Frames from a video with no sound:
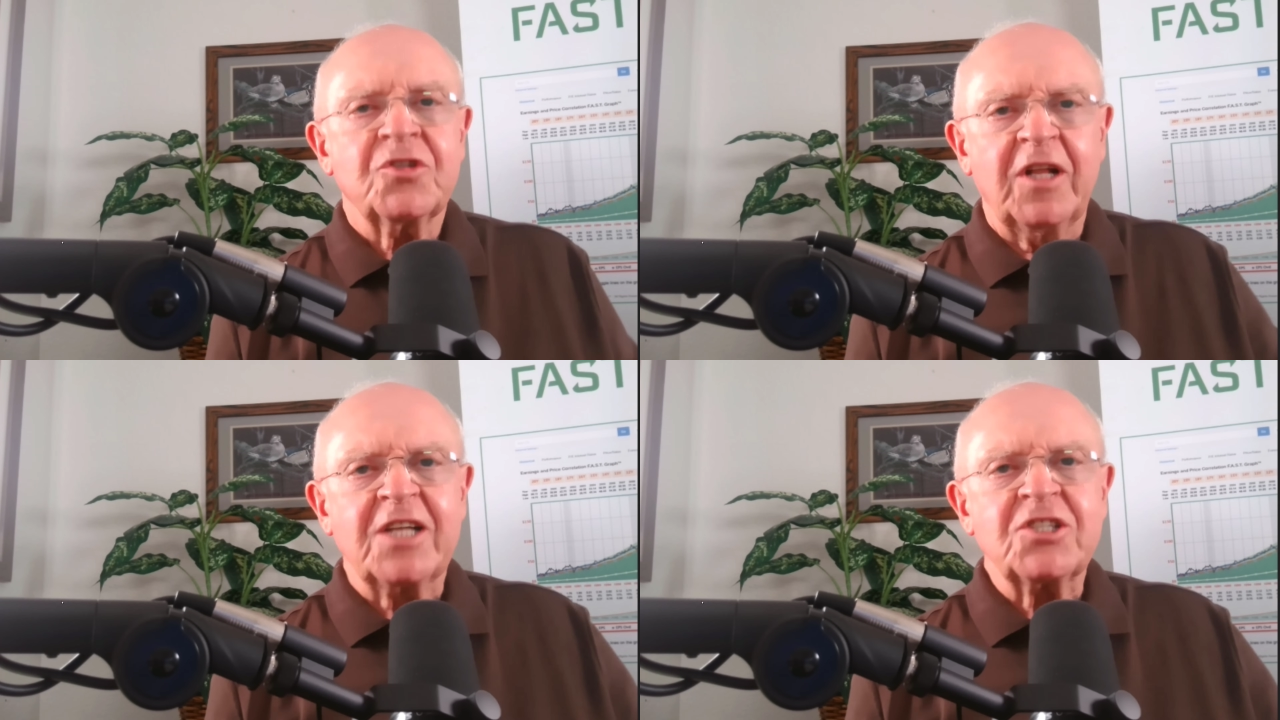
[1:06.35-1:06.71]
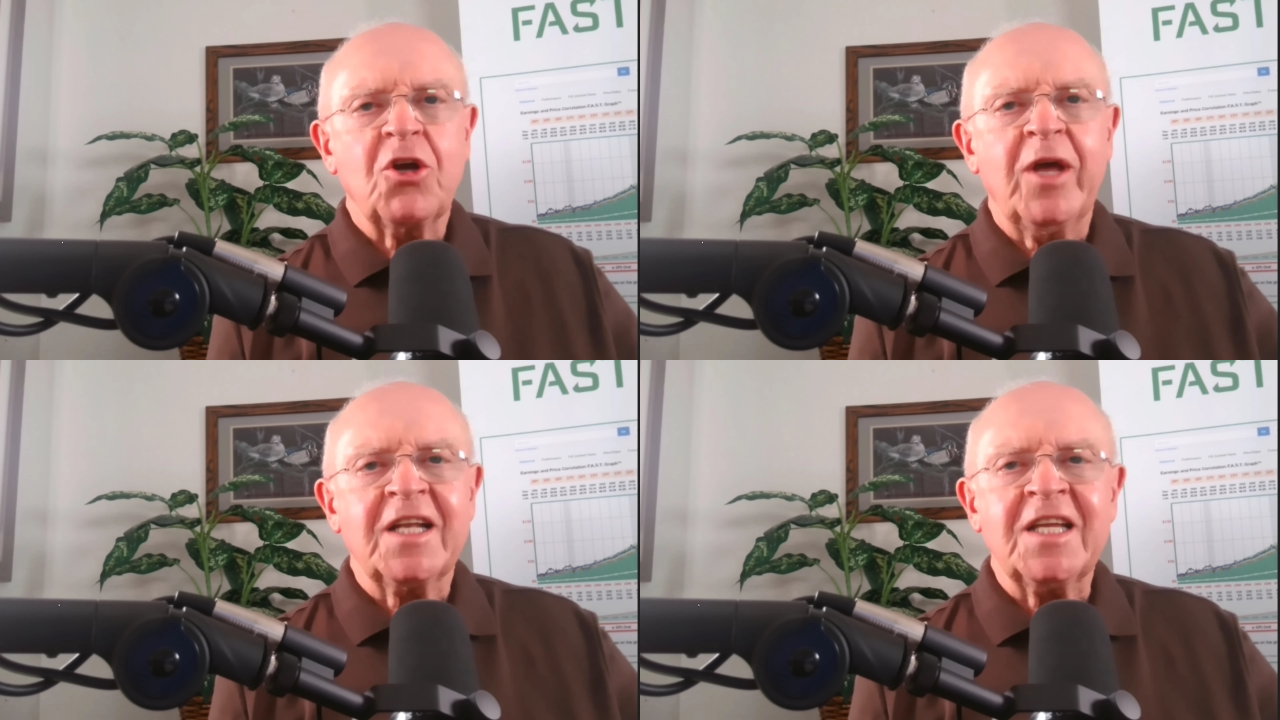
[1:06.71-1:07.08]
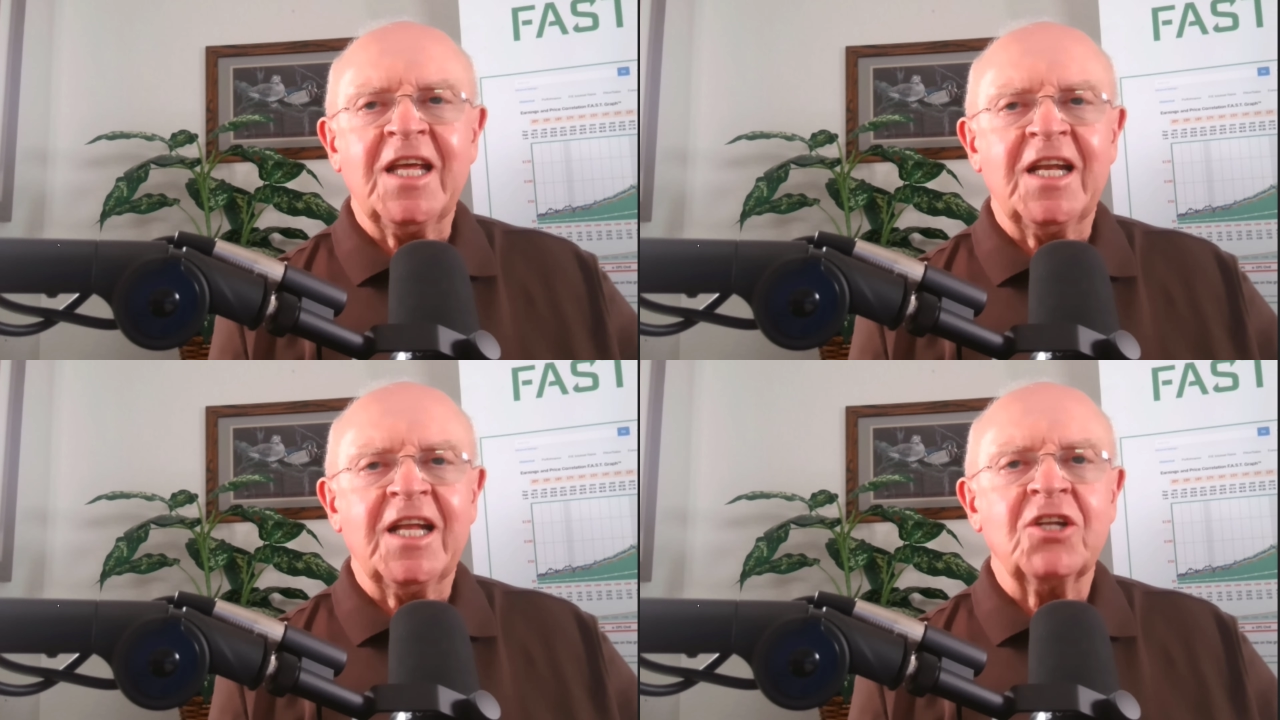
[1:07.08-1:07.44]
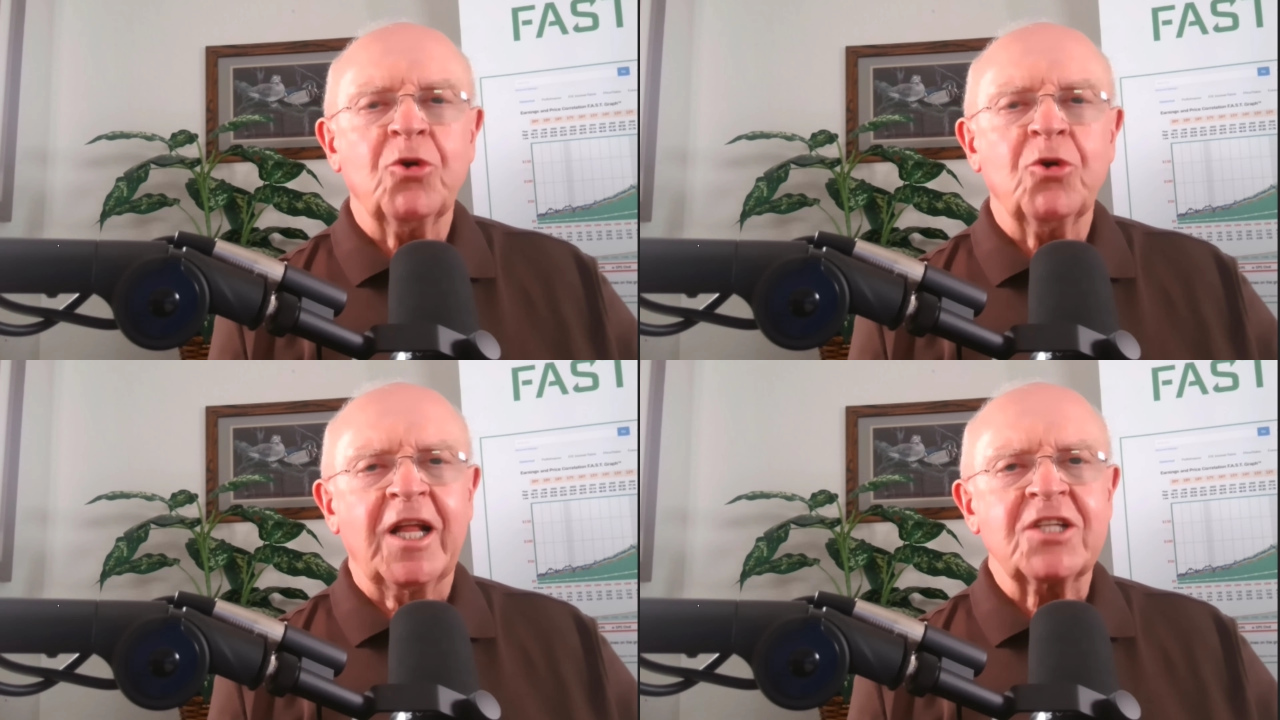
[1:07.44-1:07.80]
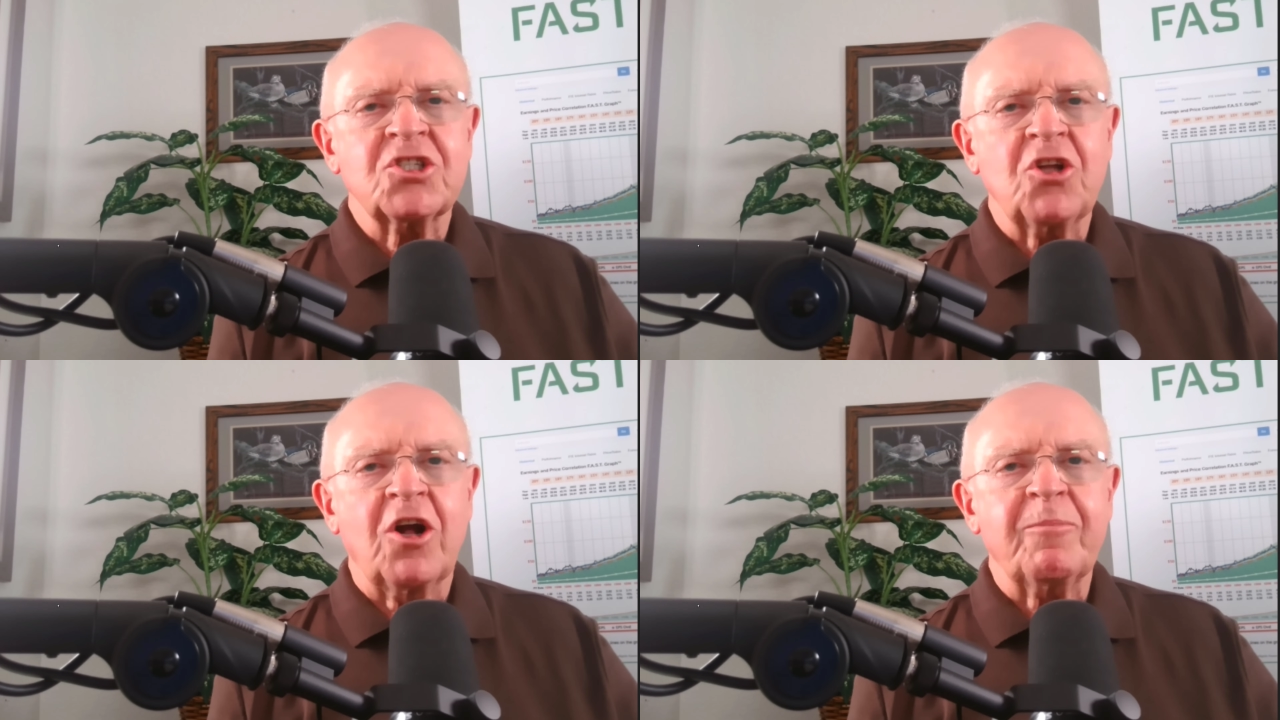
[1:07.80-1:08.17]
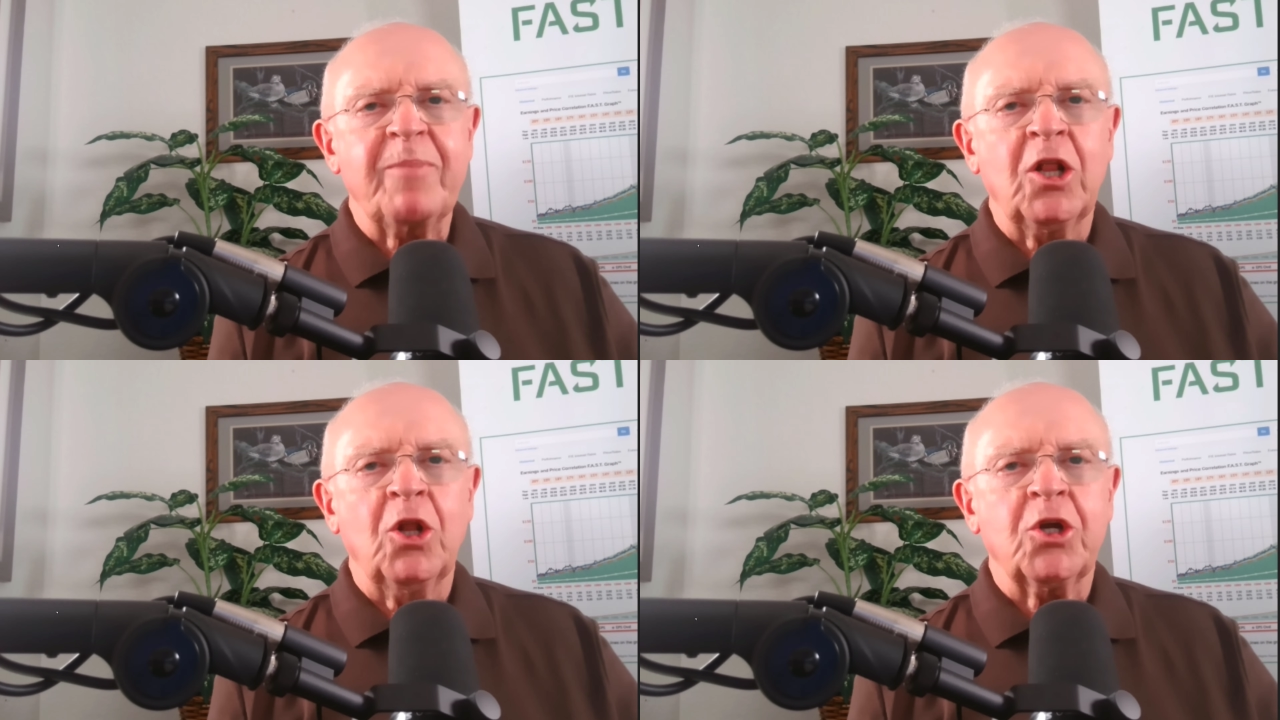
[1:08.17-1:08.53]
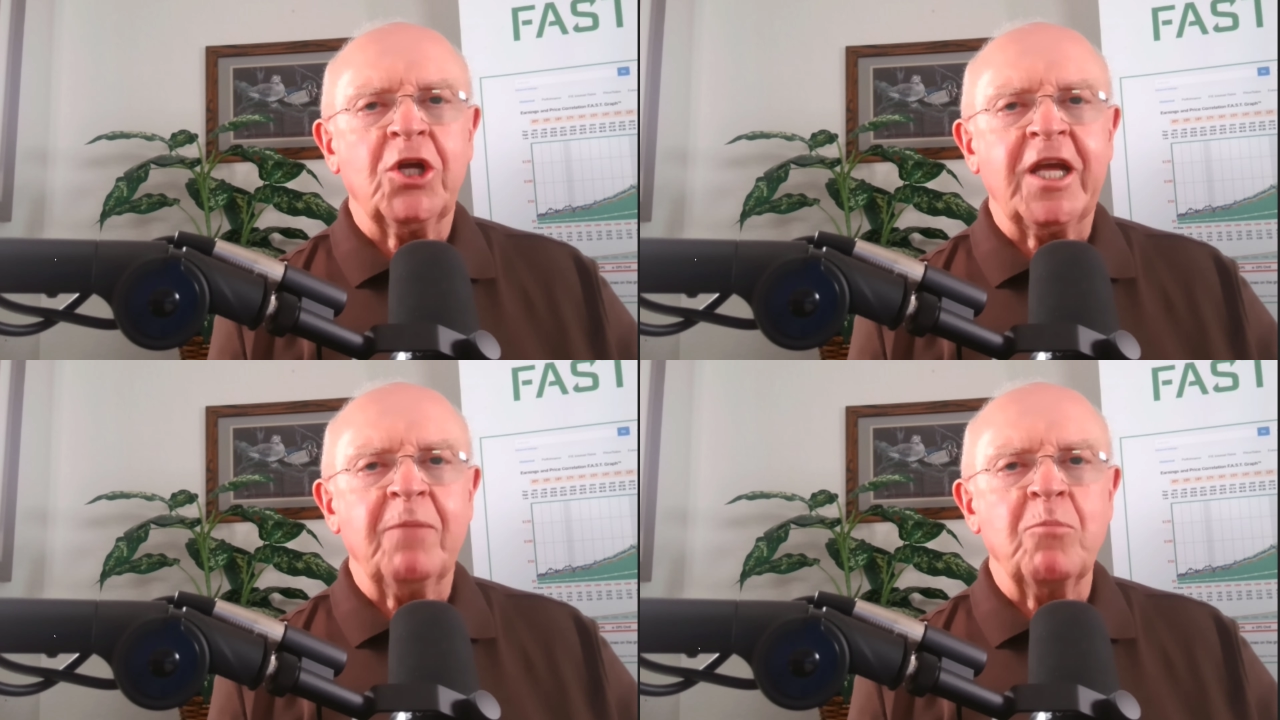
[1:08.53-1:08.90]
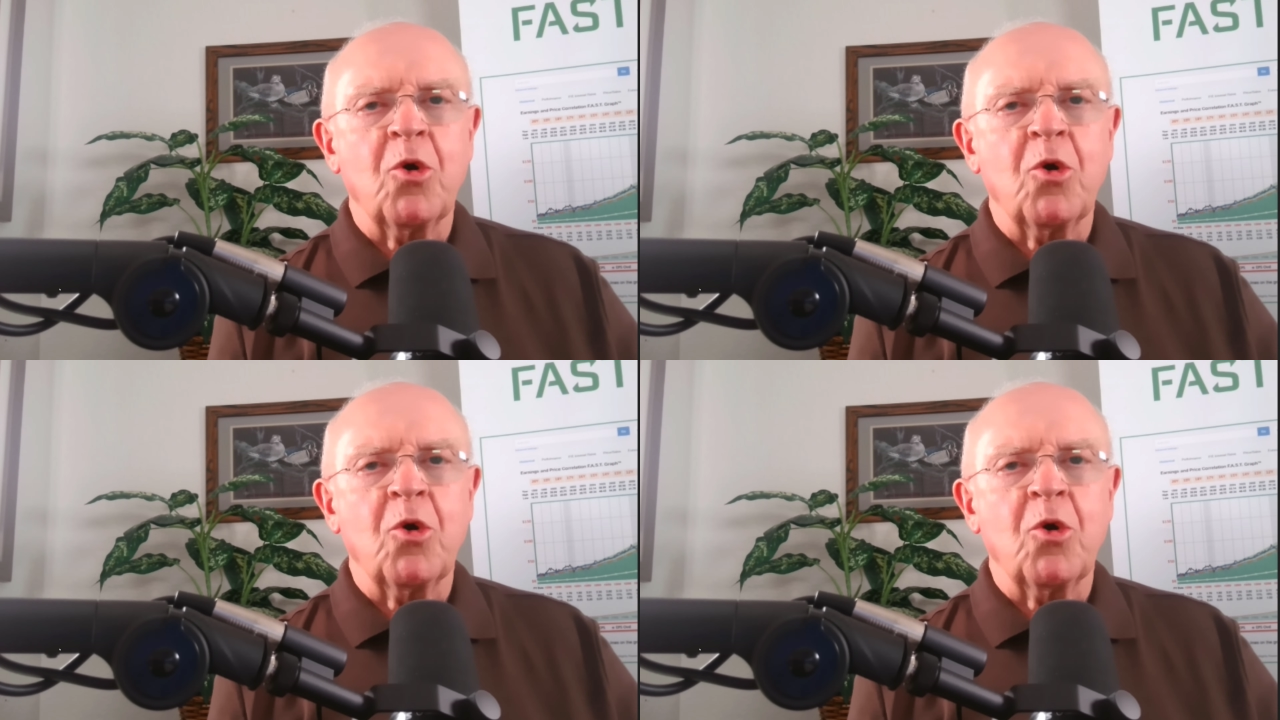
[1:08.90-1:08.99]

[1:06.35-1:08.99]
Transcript: So let's go ahead and get into it. Let's start by looking at